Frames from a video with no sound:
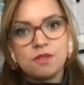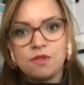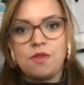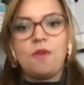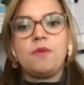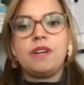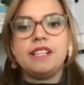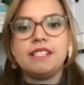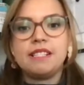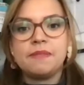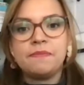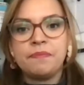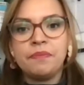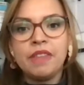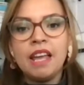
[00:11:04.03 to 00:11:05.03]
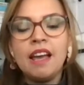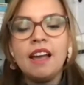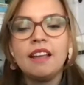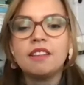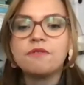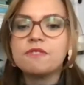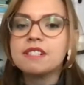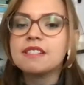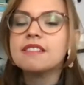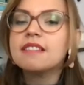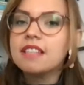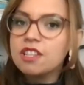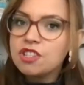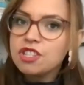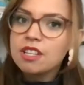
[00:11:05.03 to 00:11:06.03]
stories. In the first
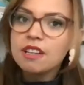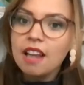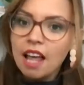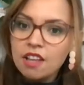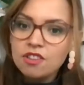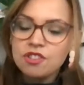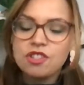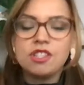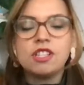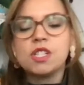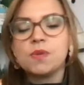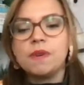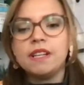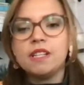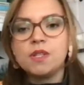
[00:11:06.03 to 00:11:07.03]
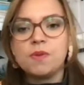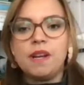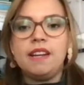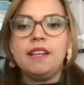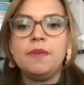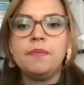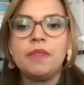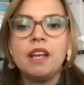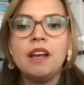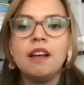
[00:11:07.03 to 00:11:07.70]
edition last year, 2020,